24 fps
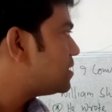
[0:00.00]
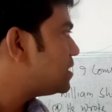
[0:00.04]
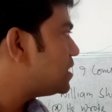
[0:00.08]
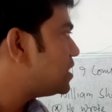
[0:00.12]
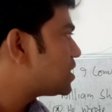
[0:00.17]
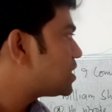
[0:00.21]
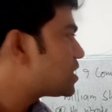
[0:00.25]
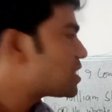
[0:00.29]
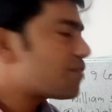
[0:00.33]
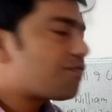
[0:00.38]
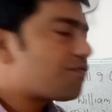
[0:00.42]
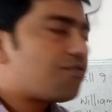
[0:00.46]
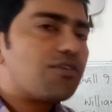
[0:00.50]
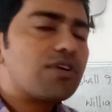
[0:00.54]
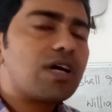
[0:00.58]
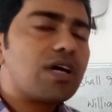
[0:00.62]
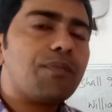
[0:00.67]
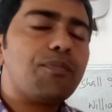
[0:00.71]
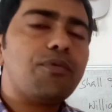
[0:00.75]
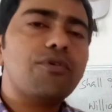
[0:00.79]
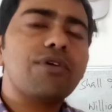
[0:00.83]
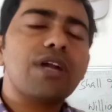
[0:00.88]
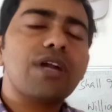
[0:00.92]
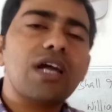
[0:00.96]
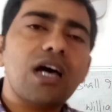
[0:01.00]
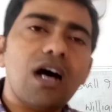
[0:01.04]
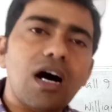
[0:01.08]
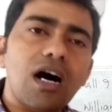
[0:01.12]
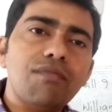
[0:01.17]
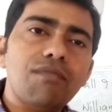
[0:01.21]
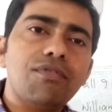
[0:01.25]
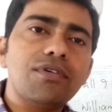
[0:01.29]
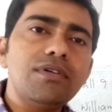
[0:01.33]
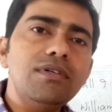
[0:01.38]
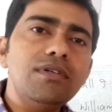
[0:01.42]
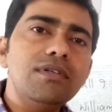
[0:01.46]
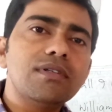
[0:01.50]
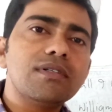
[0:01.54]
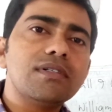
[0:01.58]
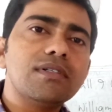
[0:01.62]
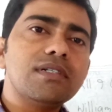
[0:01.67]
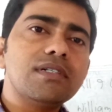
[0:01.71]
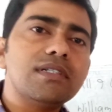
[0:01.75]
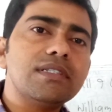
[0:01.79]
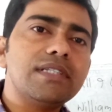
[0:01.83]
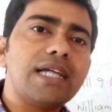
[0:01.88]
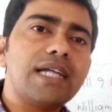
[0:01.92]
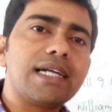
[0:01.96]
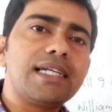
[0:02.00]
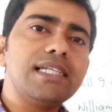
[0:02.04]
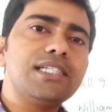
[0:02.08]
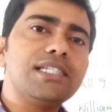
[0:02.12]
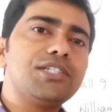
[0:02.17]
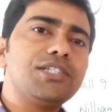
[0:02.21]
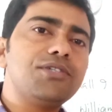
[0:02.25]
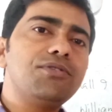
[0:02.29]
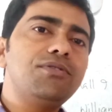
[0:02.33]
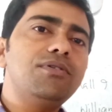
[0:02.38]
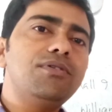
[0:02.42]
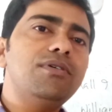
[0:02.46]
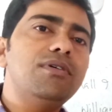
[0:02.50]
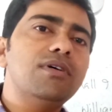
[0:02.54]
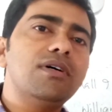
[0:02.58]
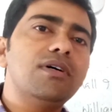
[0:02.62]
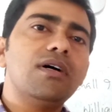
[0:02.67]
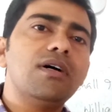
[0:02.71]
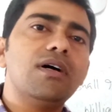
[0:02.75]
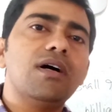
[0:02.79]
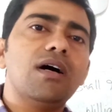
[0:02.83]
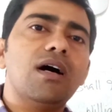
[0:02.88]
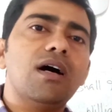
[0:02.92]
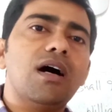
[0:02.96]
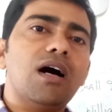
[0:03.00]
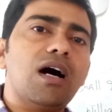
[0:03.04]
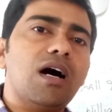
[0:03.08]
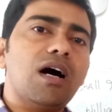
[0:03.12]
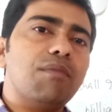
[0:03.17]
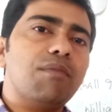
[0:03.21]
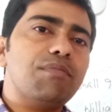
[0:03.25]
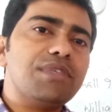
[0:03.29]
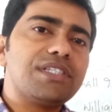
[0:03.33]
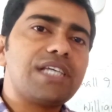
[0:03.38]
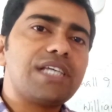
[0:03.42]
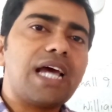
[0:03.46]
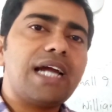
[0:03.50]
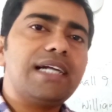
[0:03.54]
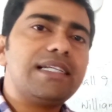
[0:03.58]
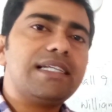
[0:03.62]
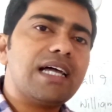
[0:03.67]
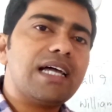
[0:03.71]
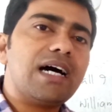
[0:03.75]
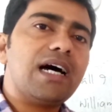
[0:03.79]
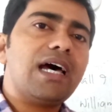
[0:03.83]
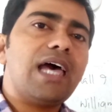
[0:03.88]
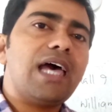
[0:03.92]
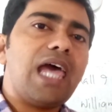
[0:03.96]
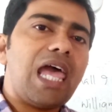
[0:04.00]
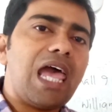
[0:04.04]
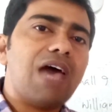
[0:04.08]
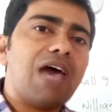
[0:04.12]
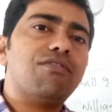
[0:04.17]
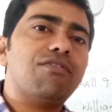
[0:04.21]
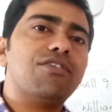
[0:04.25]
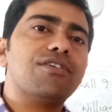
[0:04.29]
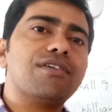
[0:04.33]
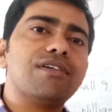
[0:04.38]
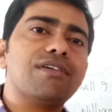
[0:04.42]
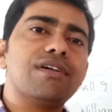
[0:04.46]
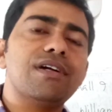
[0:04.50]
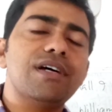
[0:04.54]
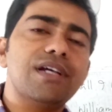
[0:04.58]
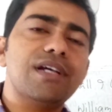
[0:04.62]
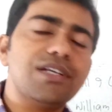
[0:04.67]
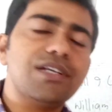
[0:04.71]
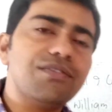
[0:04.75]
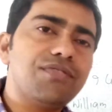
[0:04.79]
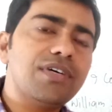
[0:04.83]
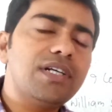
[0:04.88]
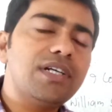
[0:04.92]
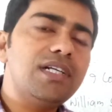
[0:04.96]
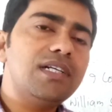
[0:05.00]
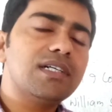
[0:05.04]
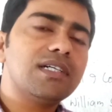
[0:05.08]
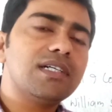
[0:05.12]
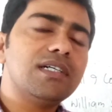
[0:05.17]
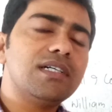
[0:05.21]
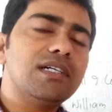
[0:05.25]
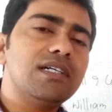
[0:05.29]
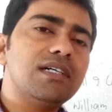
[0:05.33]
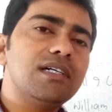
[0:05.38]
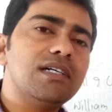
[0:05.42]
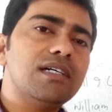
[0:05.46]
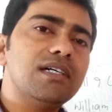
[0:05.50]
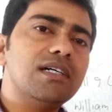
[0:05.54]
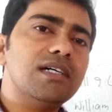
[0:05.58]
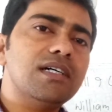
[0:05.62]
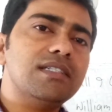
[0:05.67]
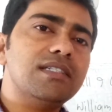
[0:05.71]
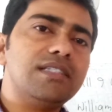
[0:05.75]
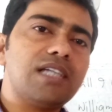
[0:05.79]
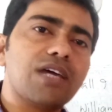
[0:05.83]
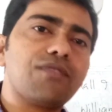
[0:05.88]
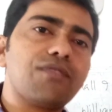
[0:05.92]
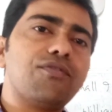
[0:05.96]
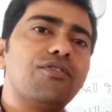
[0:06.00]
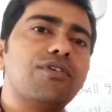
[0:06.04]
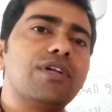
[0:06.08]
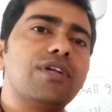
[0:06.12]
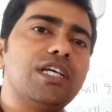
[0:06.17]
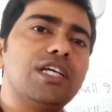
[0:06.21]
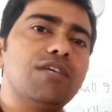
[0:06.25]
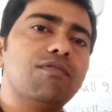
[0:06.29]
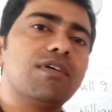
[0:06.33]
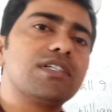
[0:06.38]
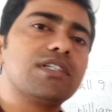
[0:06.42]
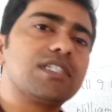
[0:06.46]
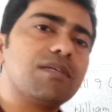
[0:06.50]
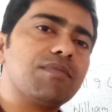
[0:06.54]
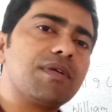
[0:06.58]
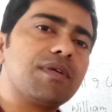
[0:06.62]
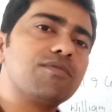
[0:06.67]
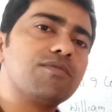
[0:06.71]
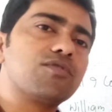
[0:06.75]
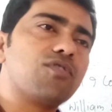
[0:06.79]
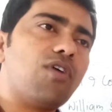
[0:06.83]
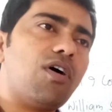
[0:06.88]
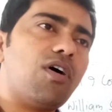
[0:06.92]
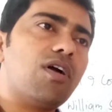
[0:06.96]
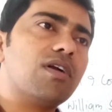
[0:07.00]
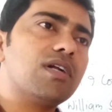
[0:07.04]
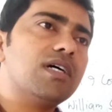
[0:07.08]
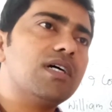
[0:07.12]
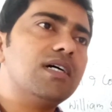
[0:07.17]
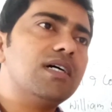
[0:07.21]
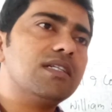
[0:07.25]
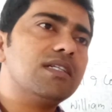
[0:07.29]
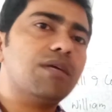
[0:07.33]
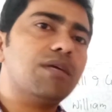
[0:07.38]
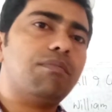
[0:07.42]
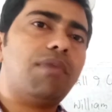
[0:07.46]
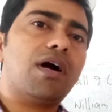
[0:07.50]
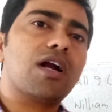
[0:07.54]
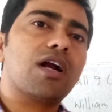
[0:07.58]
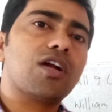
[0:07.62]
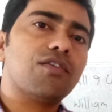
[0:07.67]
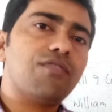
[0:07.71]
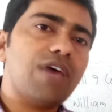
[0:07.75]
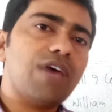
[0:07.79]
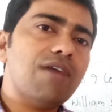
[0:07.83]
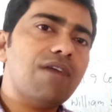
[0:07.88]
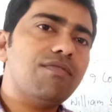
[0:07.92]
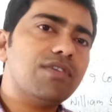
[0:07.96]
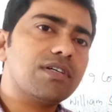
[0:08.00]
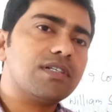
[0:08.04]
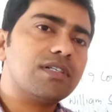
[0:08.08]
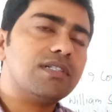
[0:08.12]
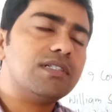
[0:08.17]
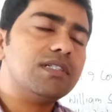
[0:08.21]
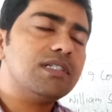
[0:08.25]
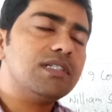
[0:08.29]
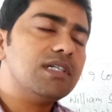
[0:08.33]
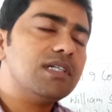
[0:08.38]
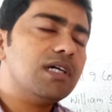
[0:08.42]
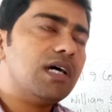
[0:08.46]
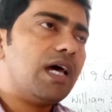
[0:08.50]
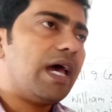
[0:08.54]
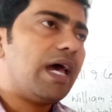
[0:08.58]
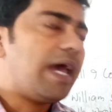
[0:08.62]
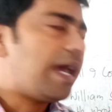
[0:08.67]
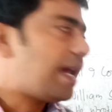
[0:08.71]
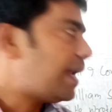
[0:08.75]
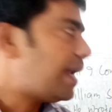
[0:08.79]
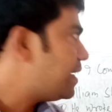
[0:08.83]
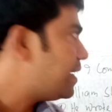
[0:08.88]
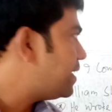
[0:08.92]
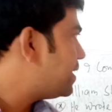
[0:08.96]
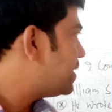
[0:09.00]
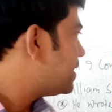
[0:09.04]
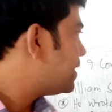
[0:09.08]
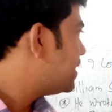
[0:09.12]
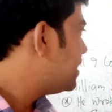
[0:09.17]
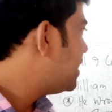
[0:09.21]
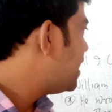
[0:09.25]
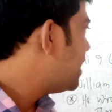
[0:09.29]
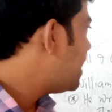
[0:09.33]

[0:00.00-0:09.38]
Stratford upon Avon, that is beside the Avon River. Therefore he was sometimes called the Bard of Avon, and